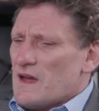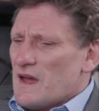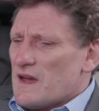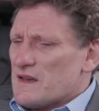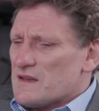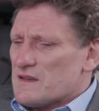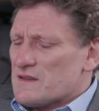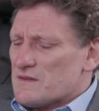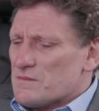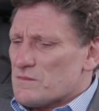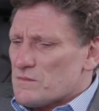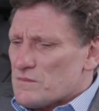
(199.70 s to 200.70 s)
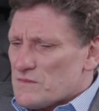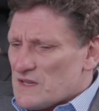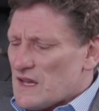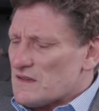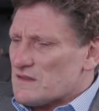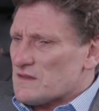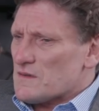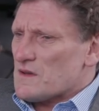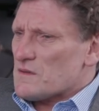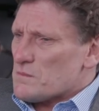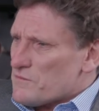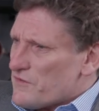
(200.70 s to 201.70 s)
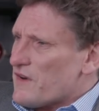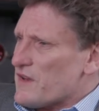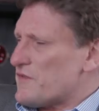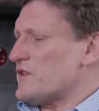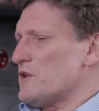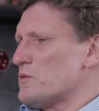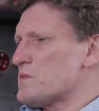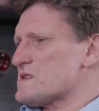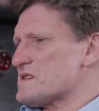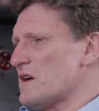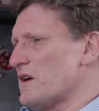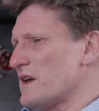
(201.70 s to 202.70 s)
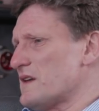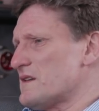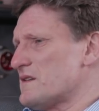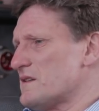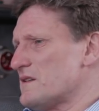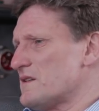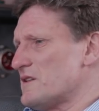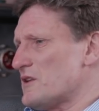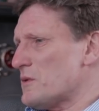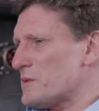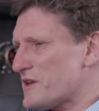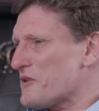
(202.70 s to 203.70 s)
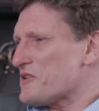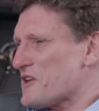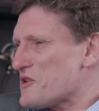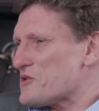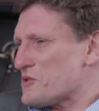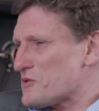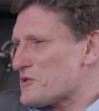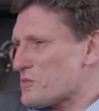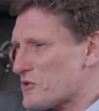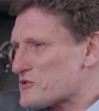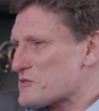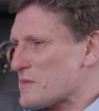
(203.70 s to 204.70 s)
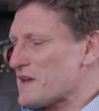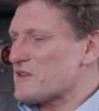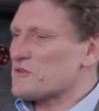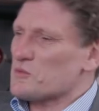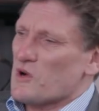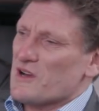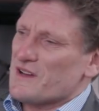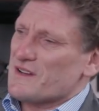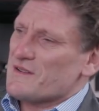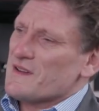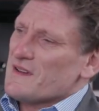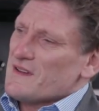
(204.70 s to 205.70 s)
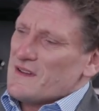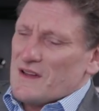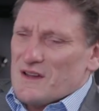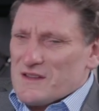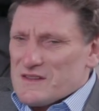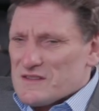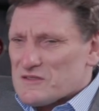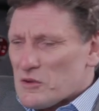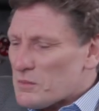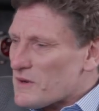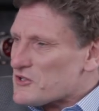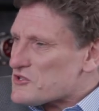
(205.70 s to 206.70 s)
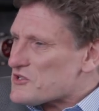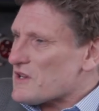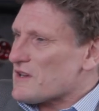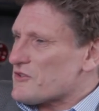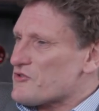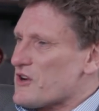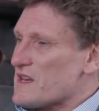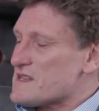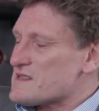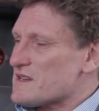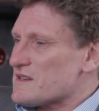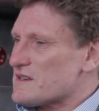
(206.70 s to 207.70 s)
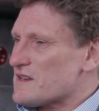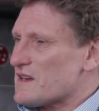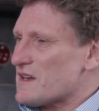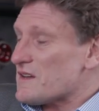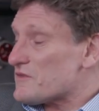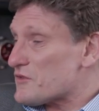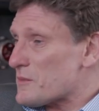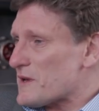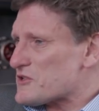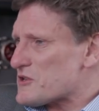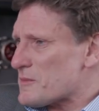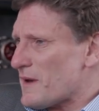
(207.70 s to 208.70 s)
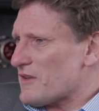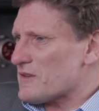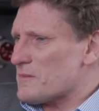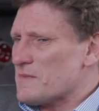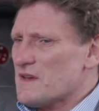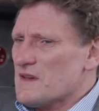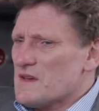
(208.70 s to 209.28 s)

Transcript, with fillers: And yet very few were signed. You know, we don't know who the watchmakers were uh, there's not much uh, trace and uh, information about them.